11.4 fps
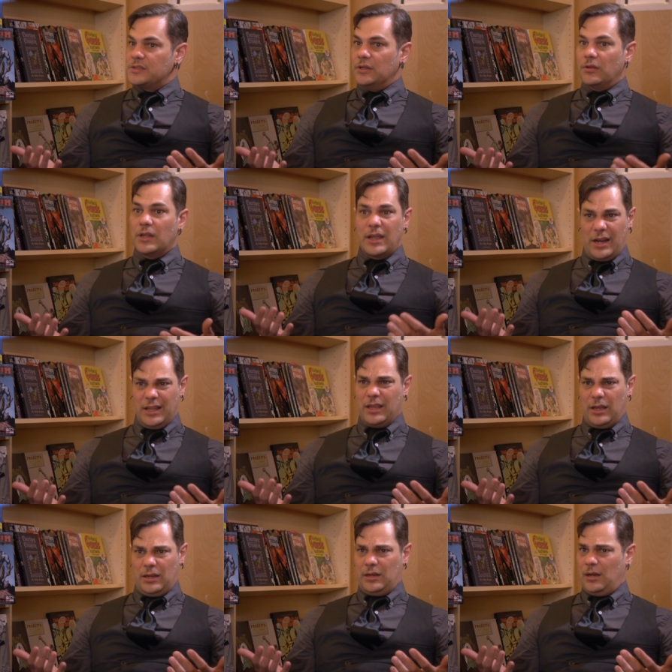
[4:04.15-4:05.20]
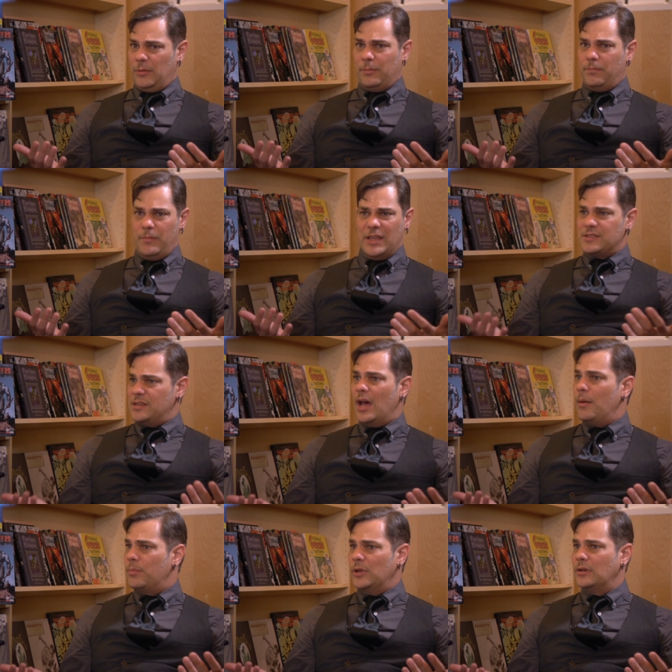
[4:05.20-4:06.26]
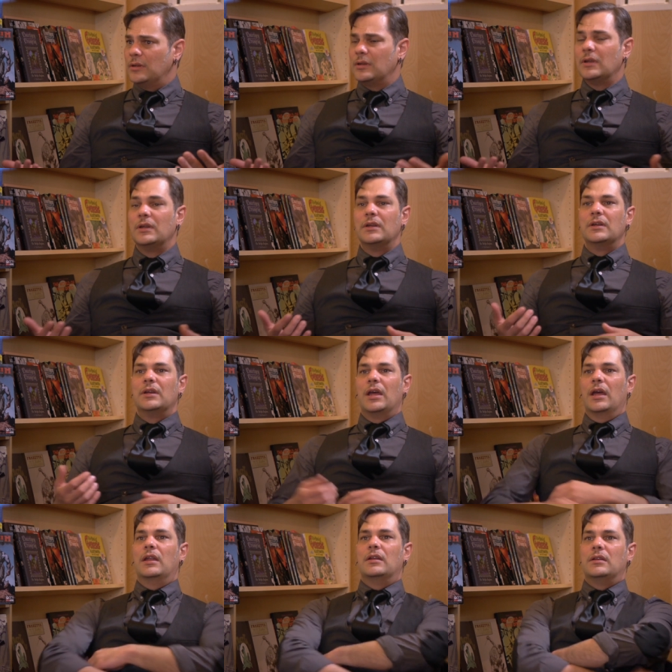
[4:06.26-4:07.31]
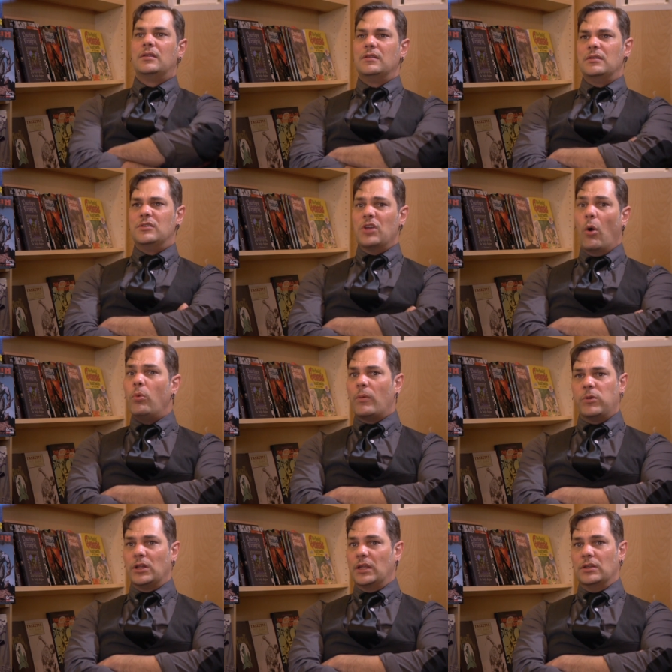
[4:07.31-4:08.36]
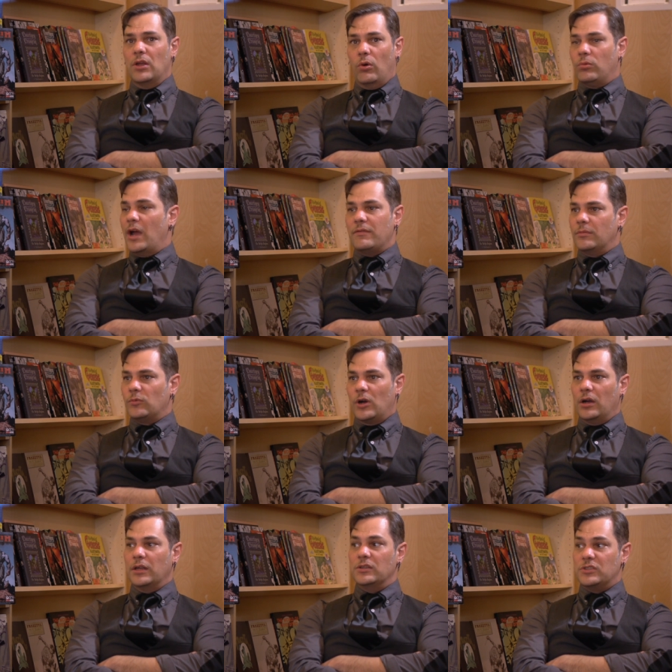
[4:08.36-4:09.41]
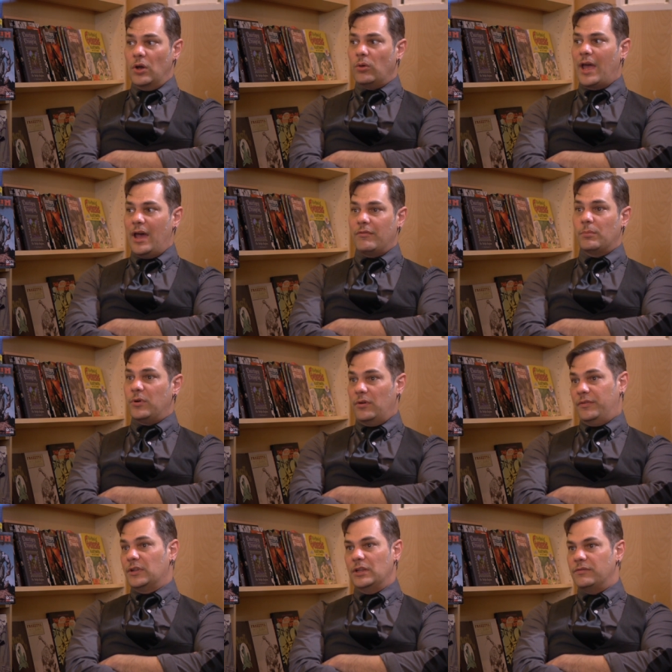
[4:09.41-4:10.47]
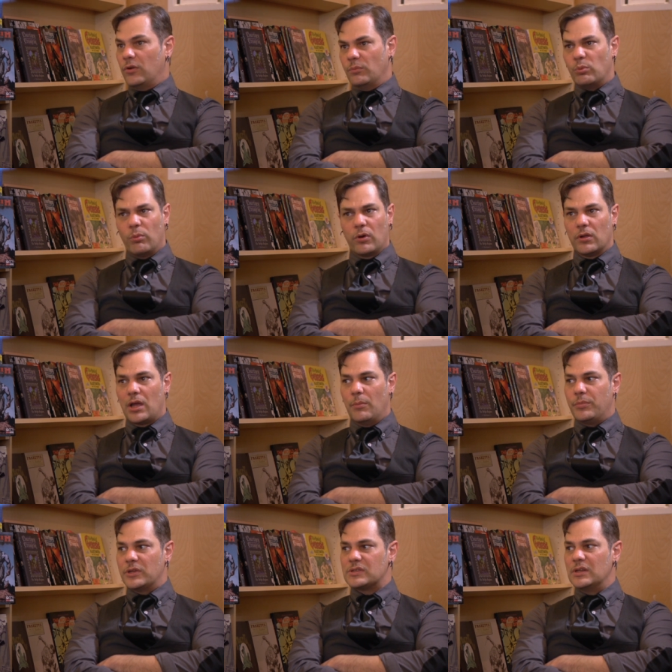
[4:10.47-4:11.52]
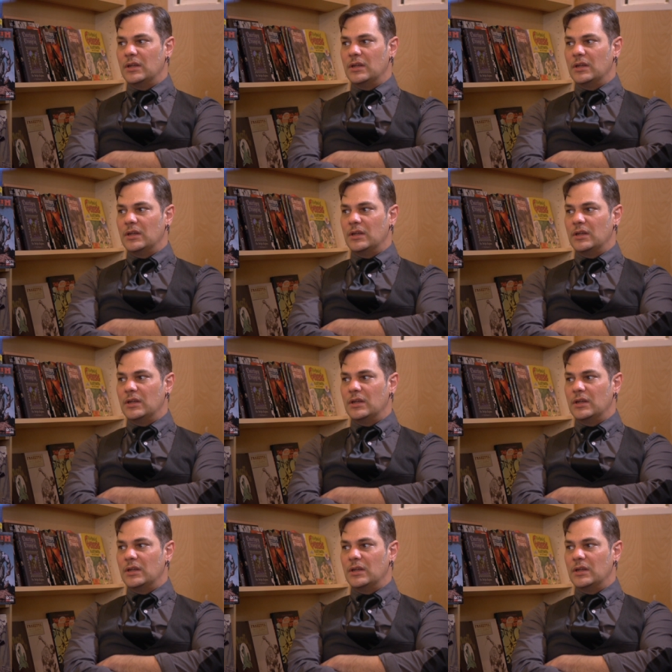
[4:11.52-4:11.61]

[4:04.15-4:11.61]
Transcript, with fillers: They kind of come up messed up and don't really know right from wrong and don't have a perfectly formed moral compass